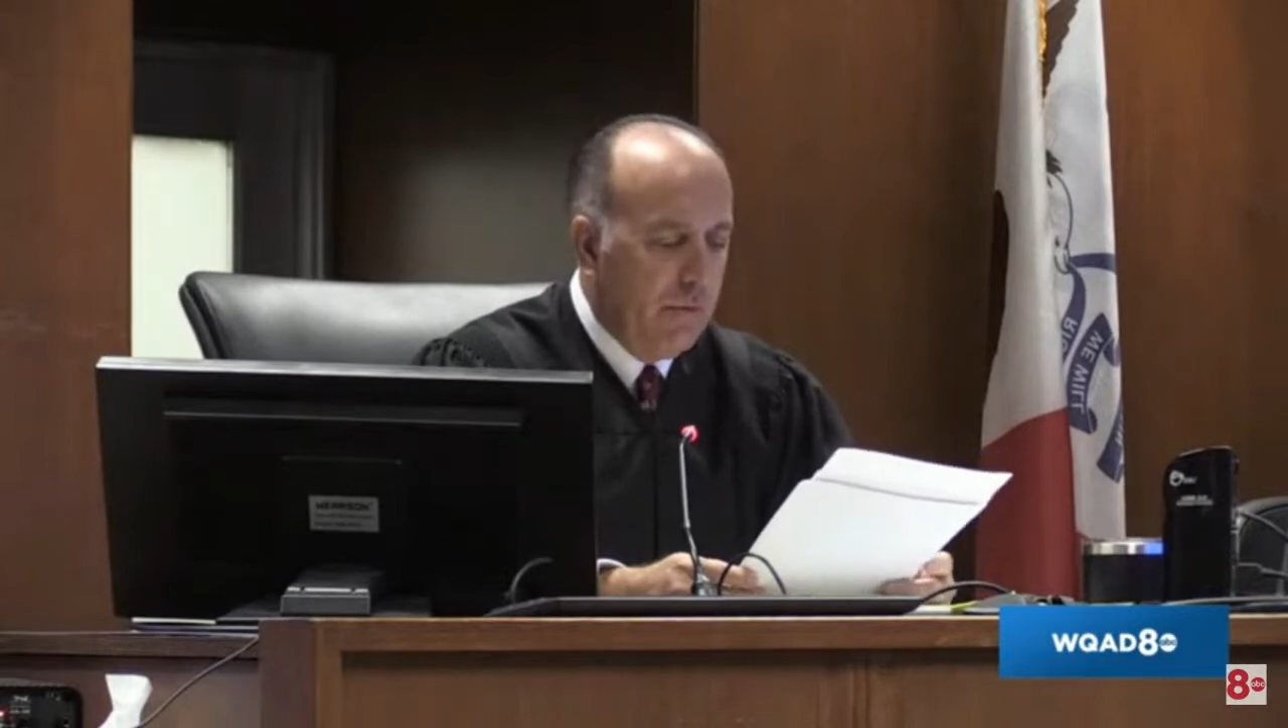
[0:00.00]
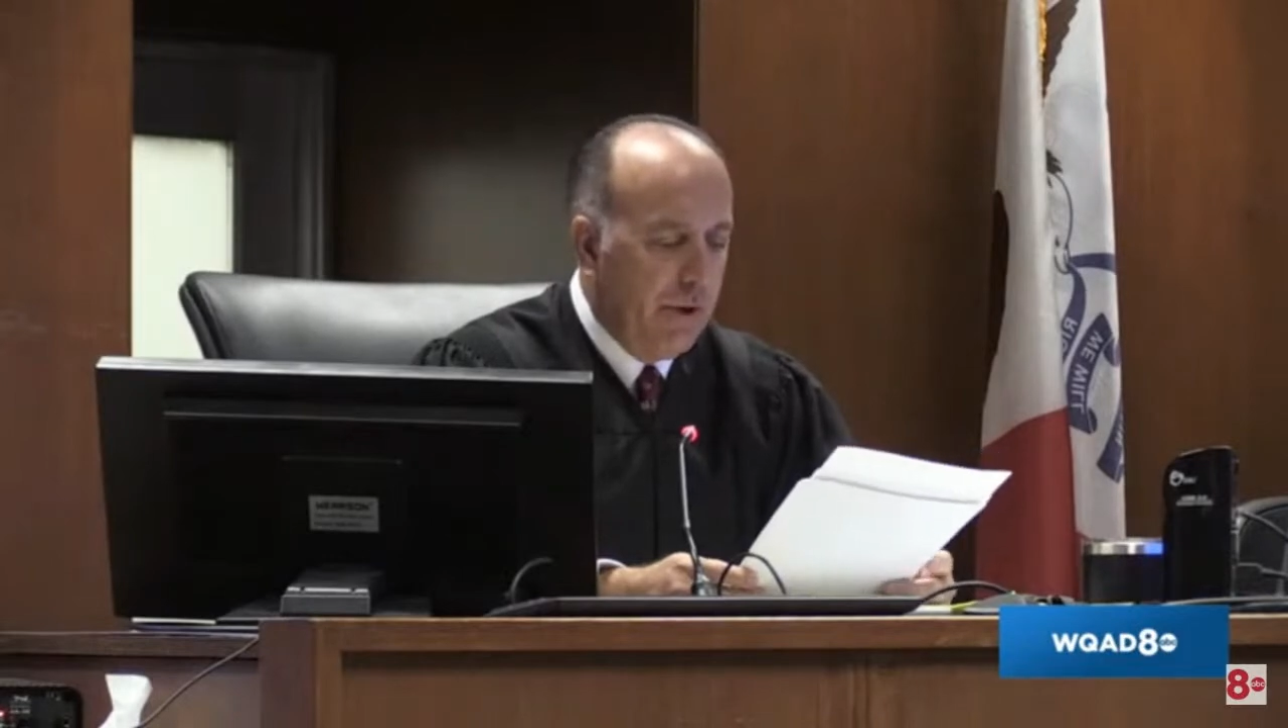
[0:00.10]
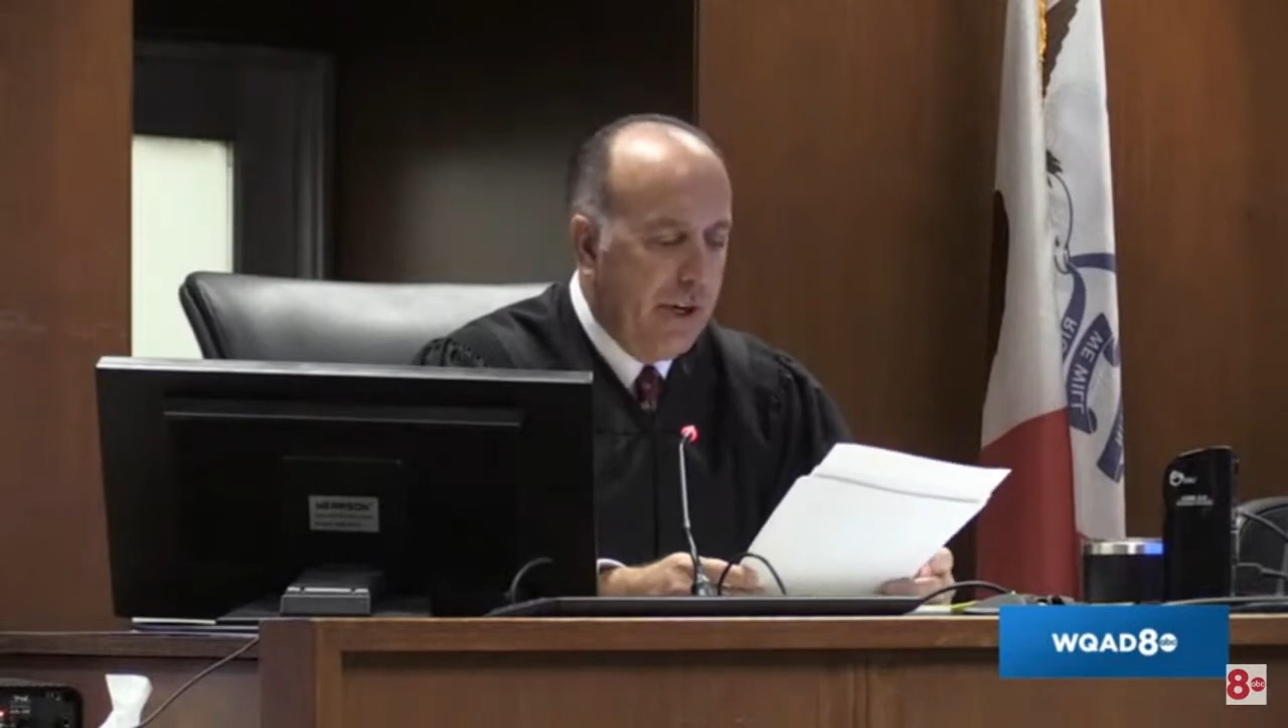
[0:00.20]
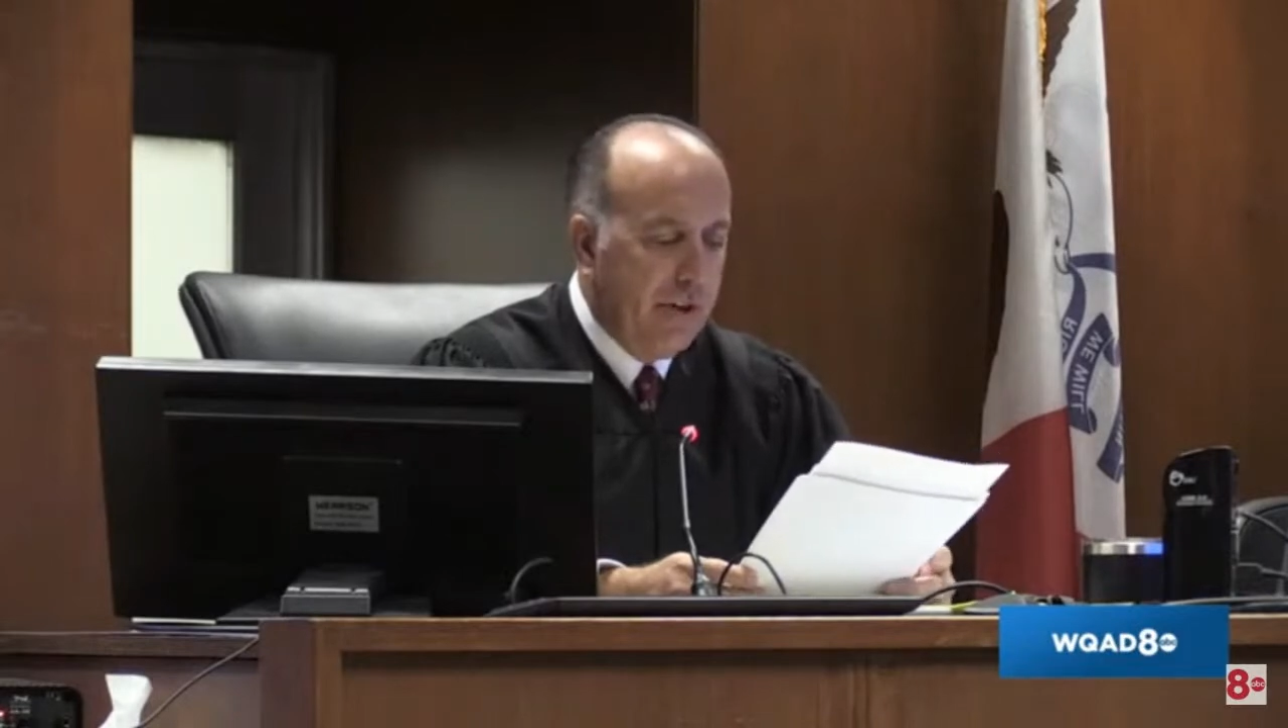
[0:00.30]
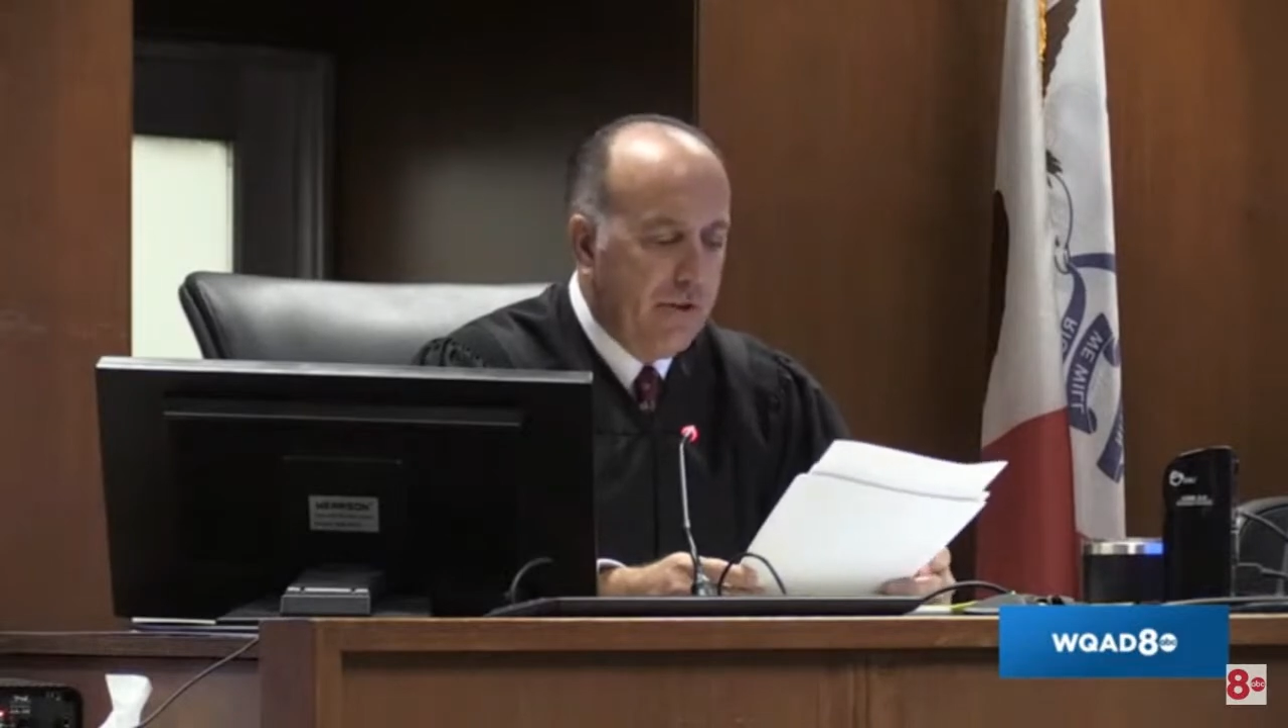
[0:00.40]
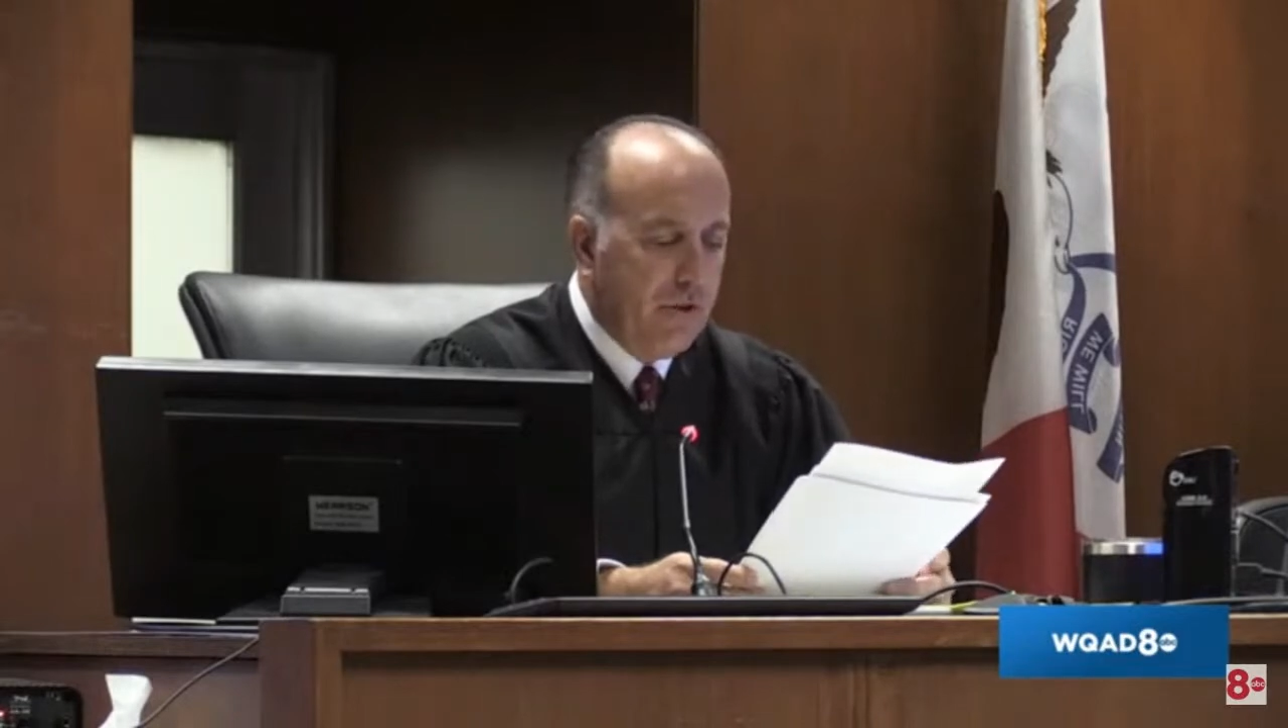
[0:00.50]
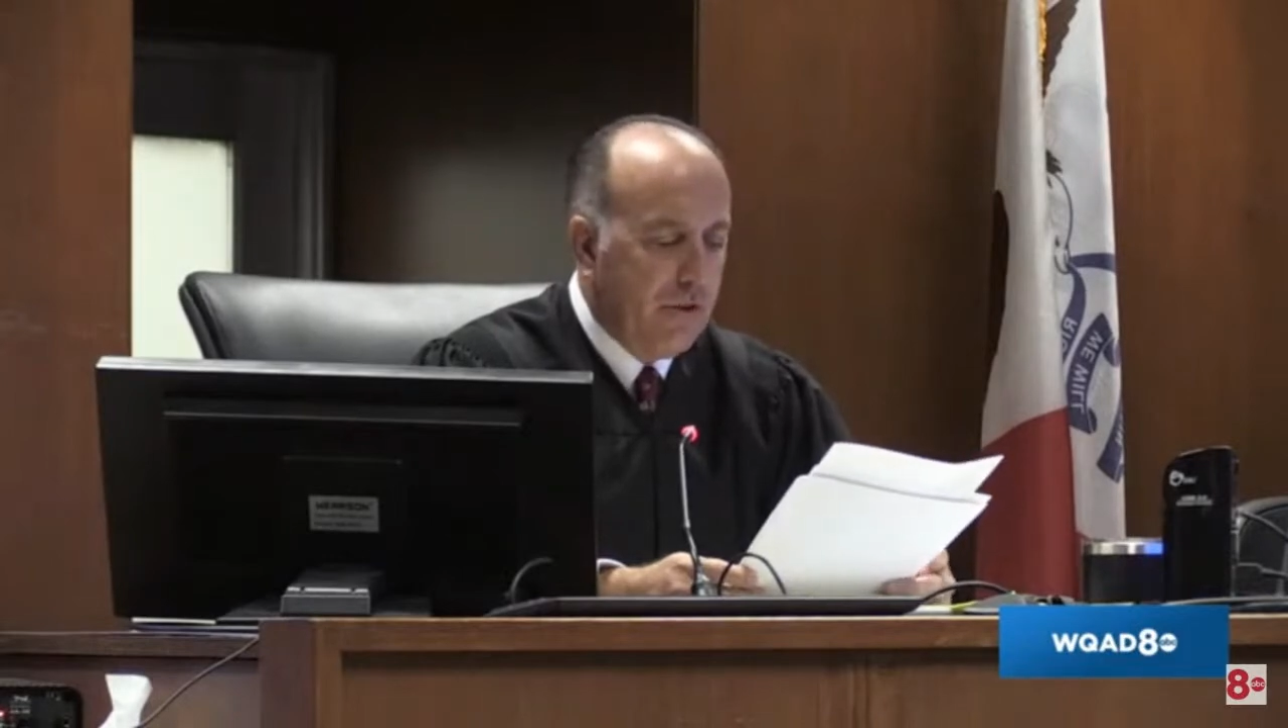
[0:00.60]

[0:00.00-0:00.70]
Breasia